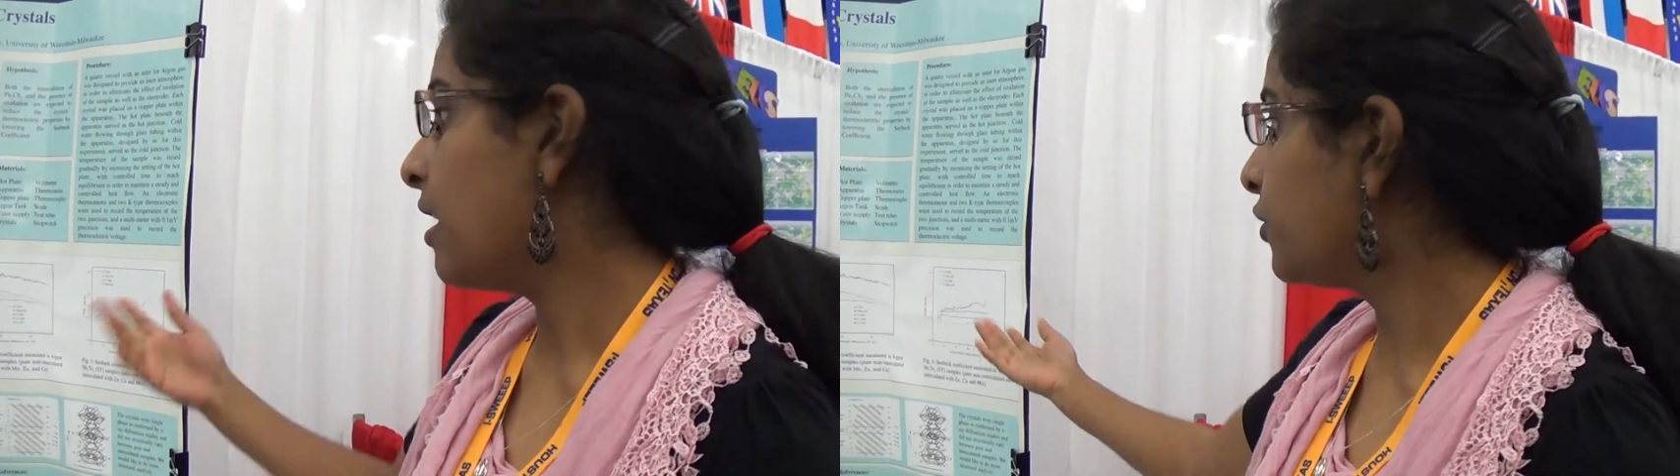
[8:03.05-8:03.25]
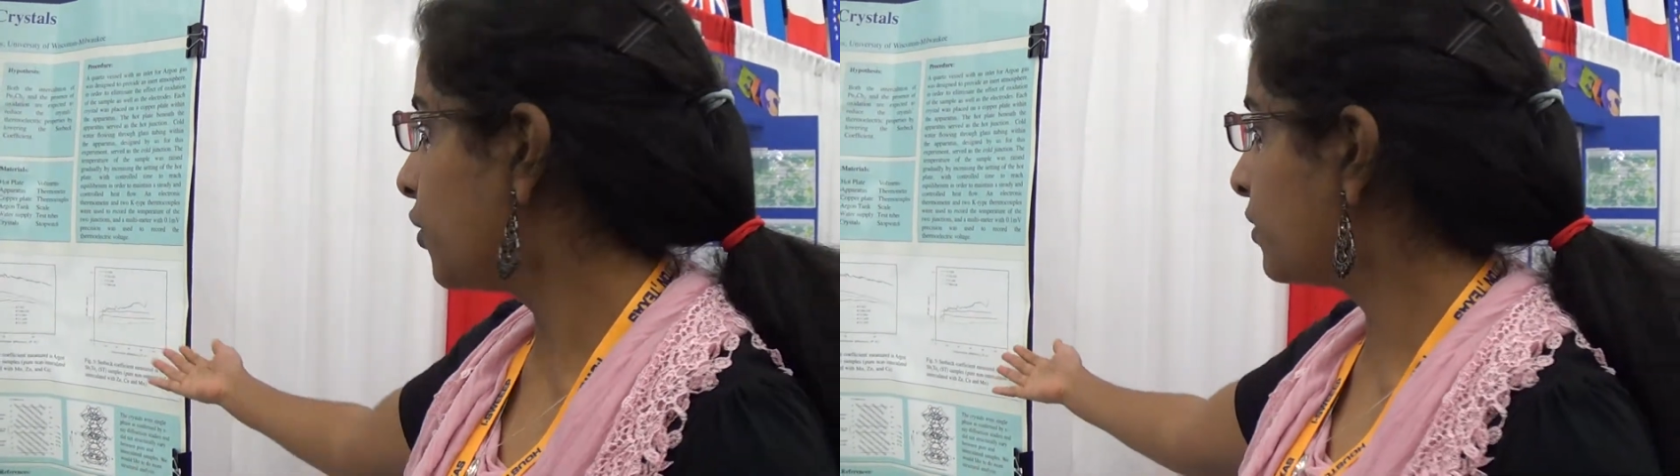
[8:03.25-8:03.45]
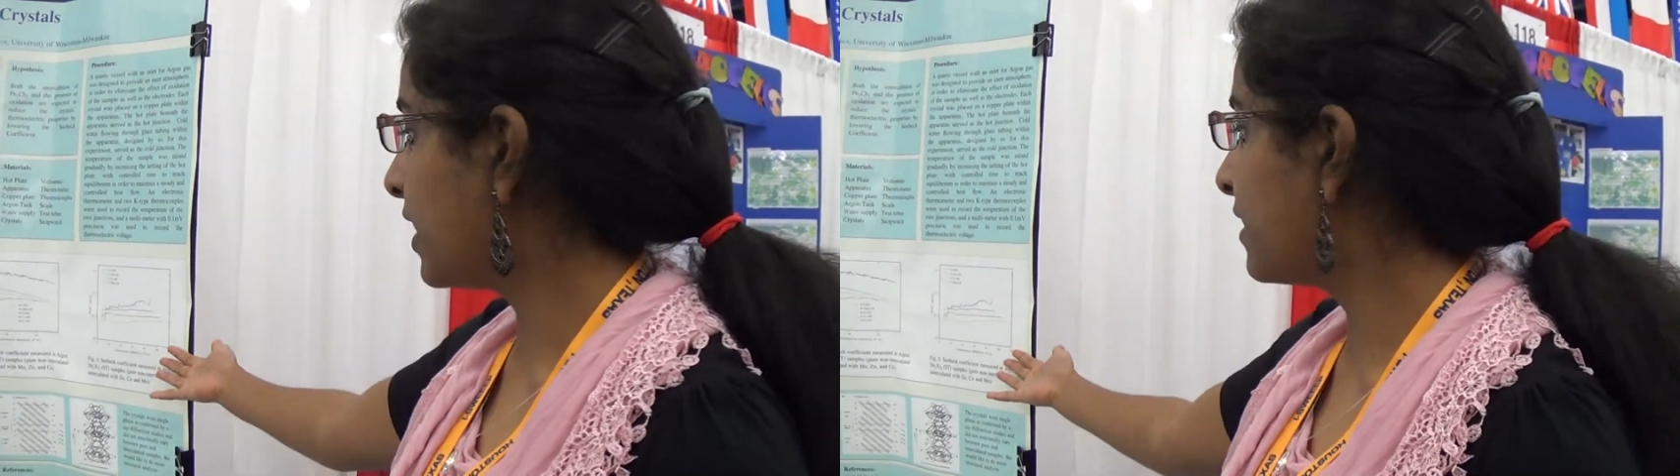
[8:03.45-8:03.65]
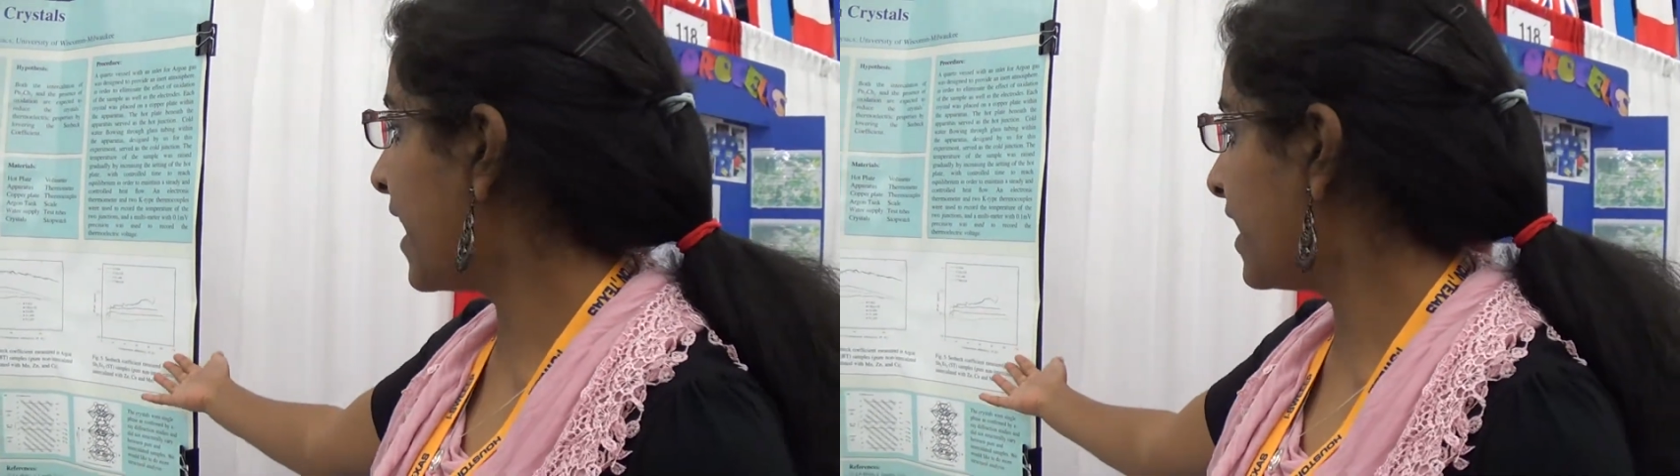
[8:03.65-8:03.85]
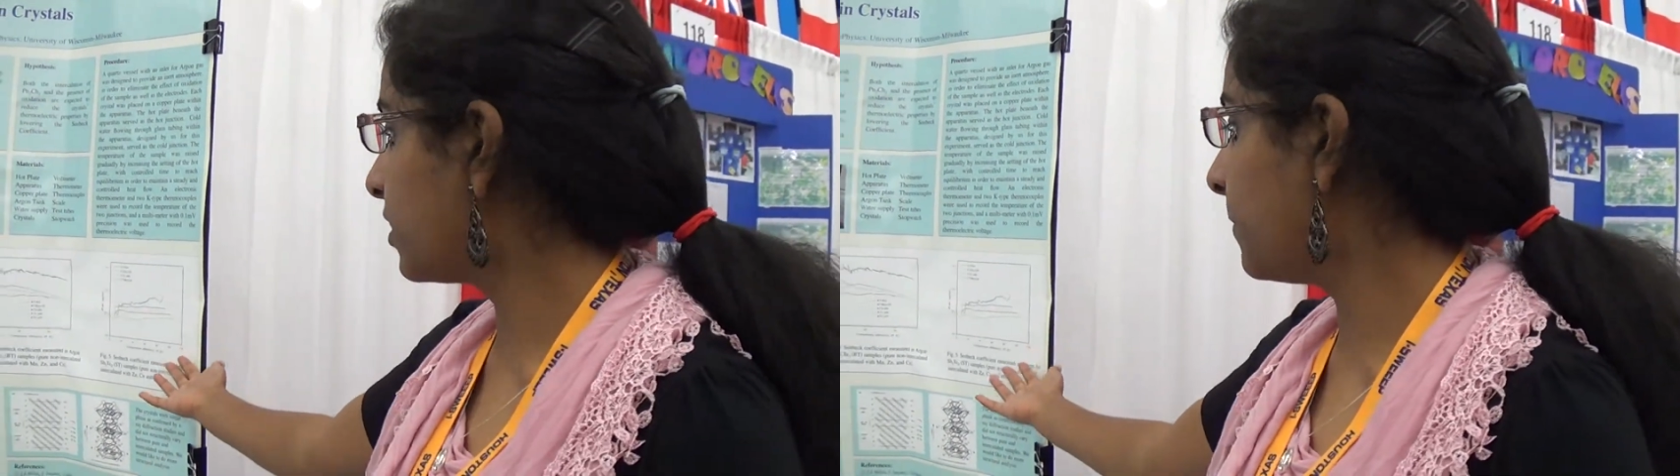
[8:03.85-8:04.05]
using the
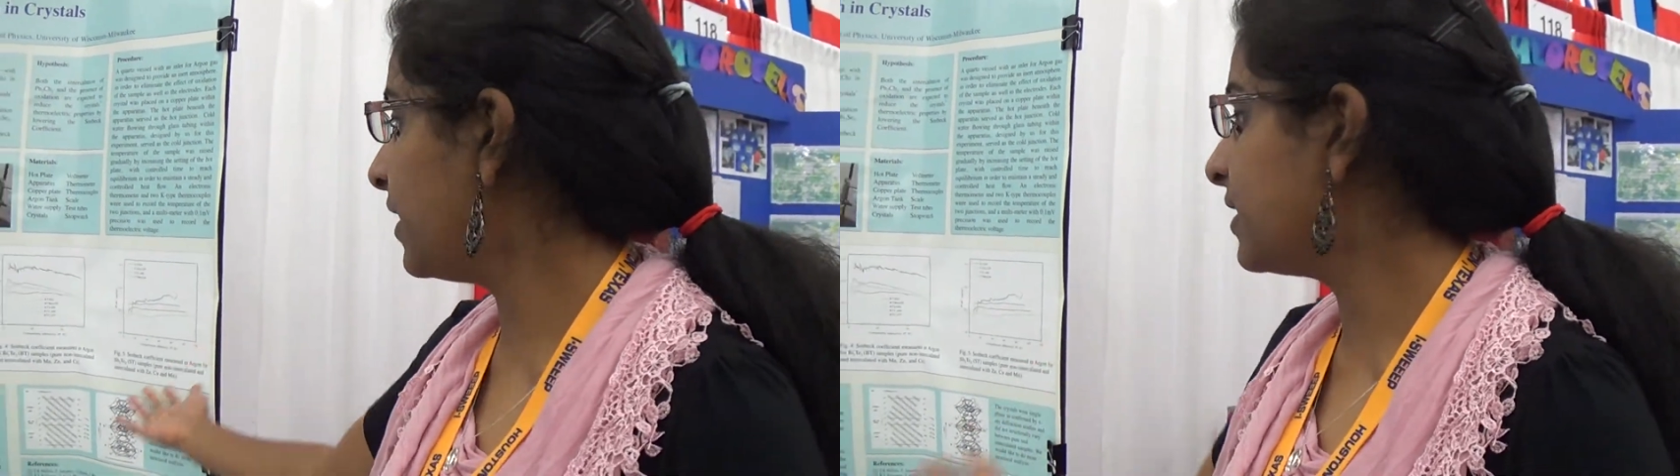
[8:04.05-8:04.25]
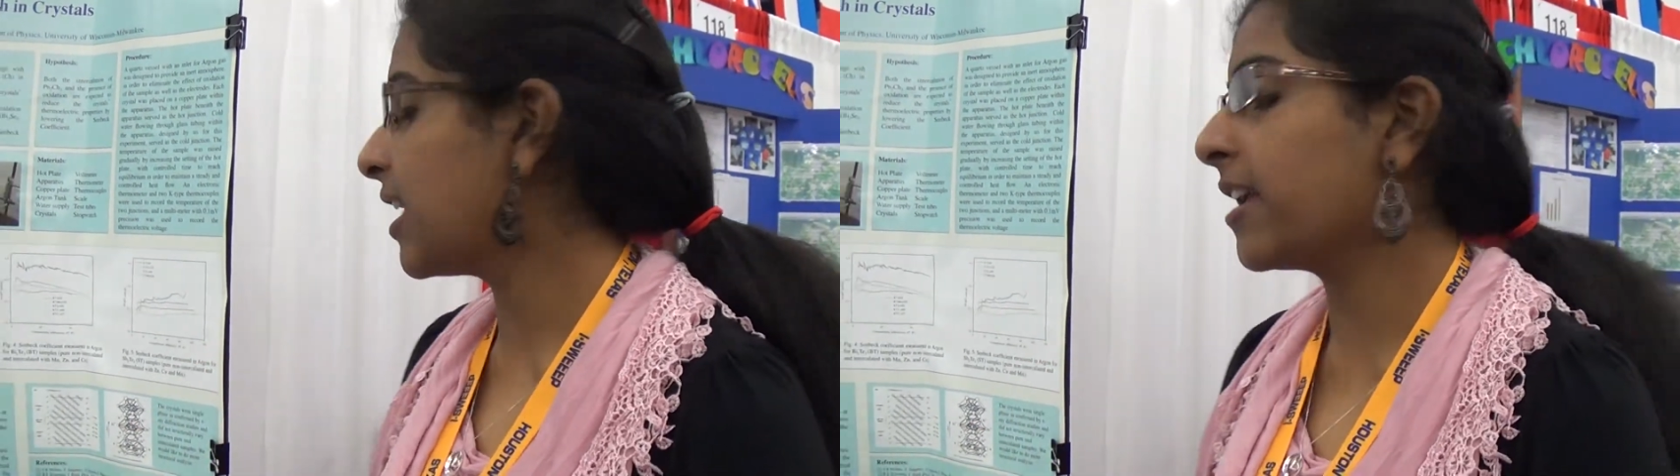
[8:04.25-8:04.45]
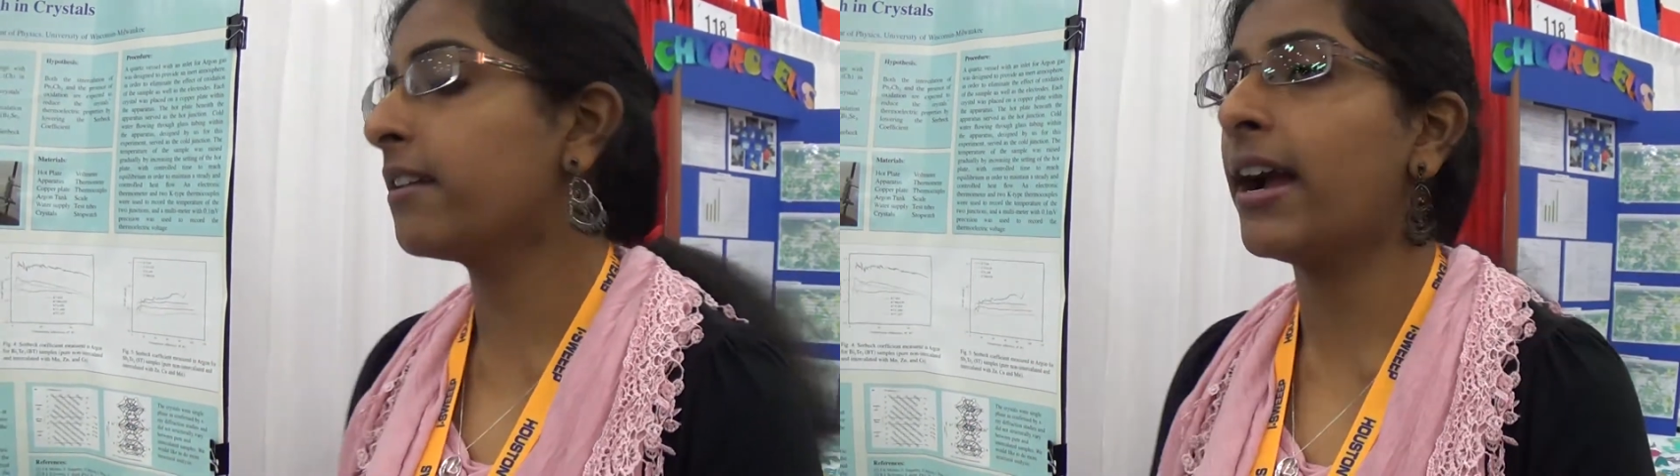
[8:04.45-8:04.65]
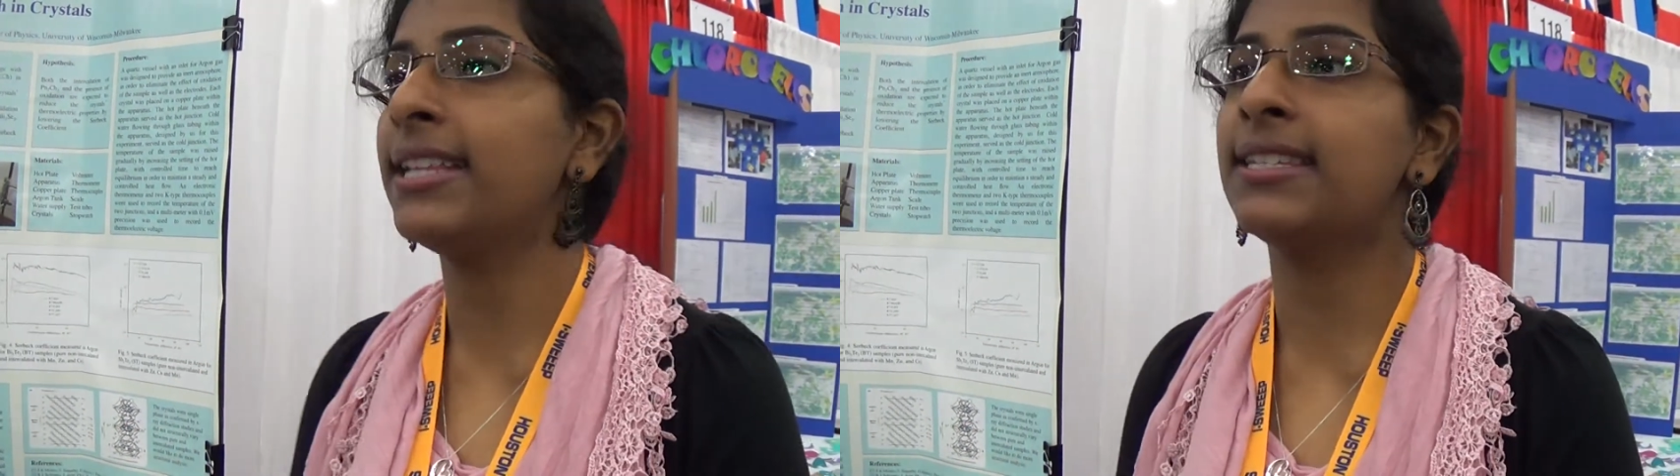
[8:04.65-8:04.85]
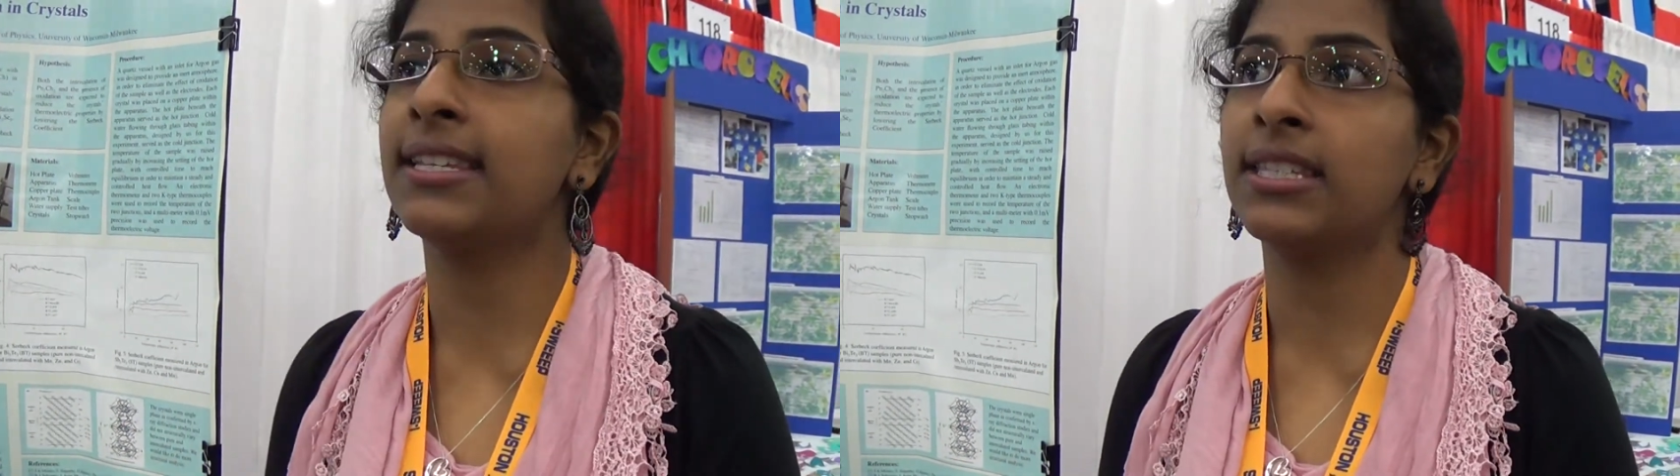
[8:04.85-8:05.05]
antimony
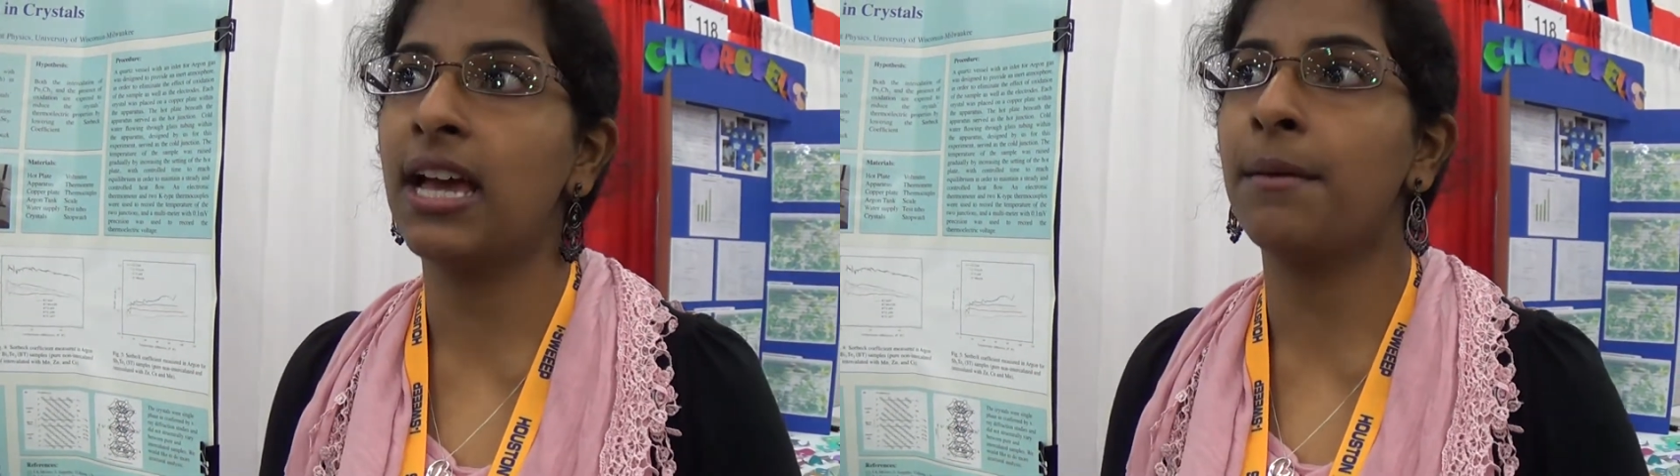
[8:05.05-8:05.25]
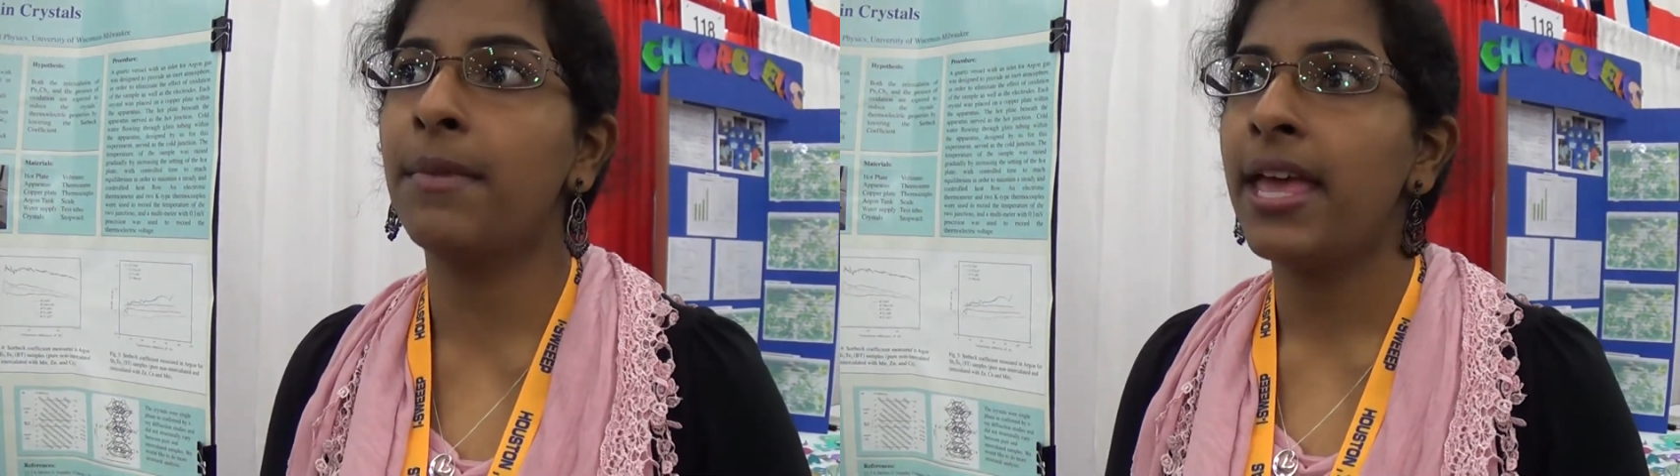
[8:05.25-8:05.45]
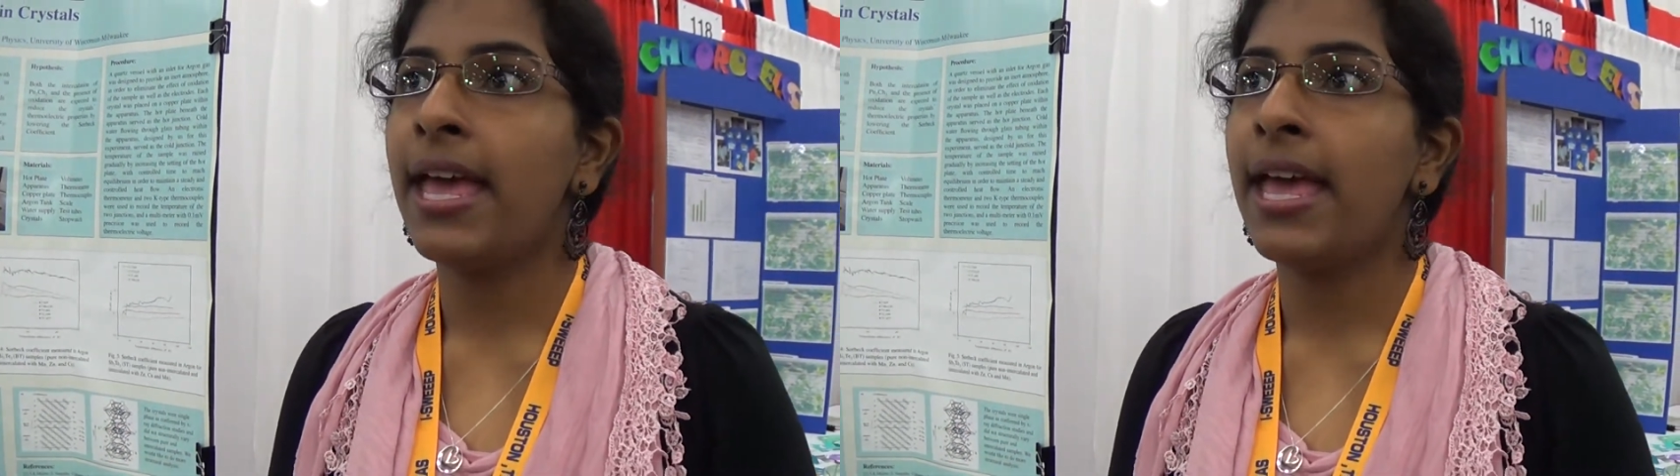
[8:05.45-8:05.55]
telluride system